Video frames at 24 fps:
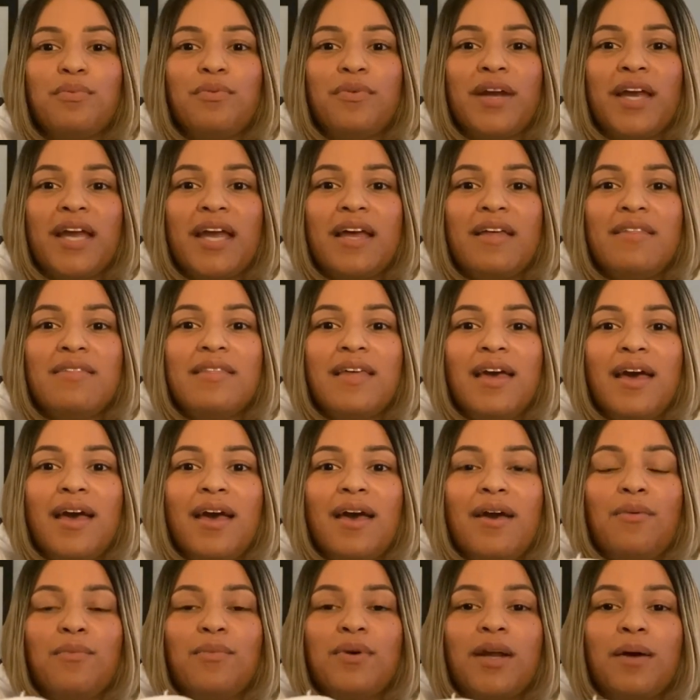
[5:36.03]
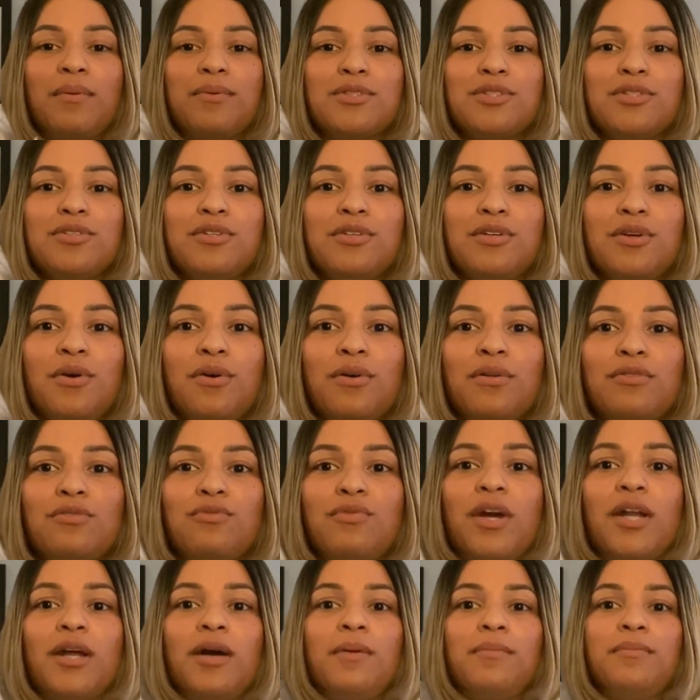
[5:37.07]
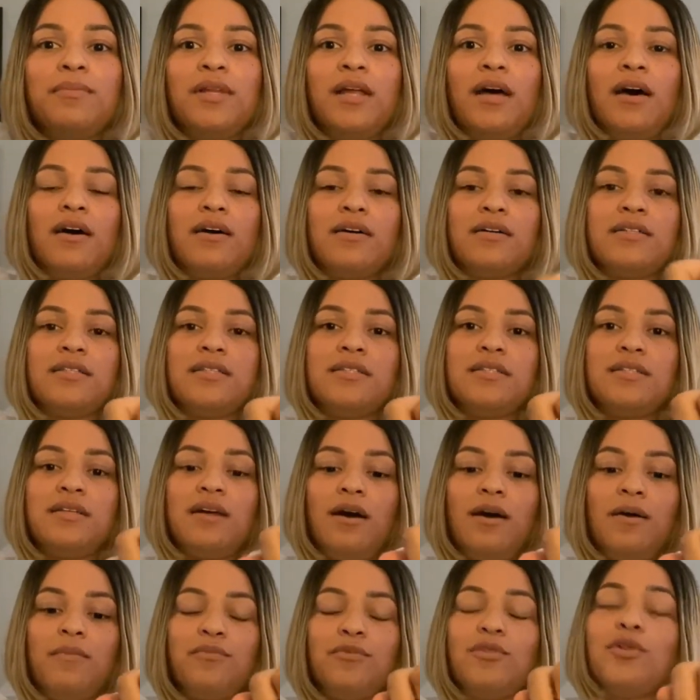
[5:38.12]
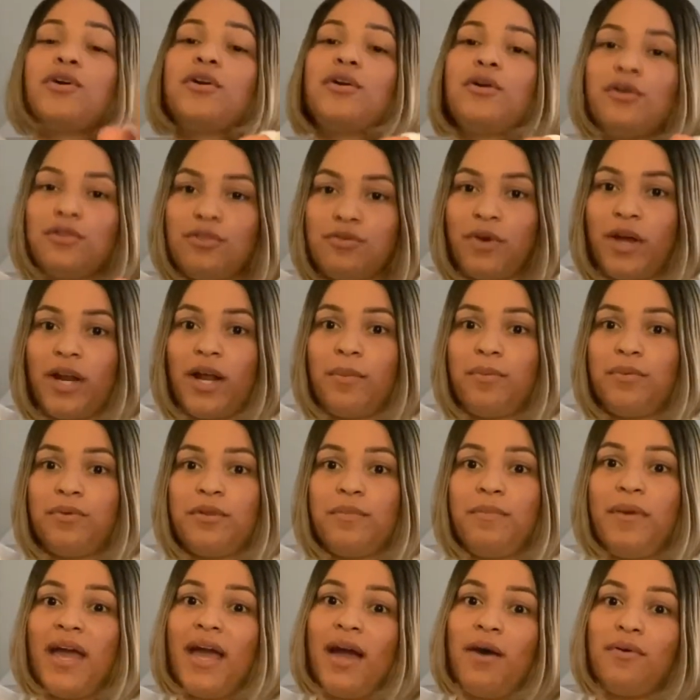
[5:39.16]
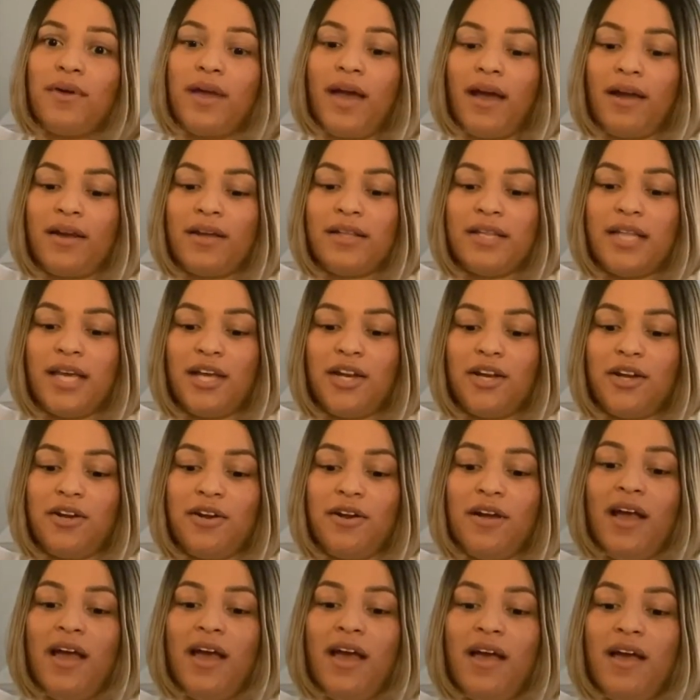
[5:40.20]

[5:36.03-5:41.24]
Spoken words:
brand that when I was looking on ThredUp looking on ThredUp on the payout calculator,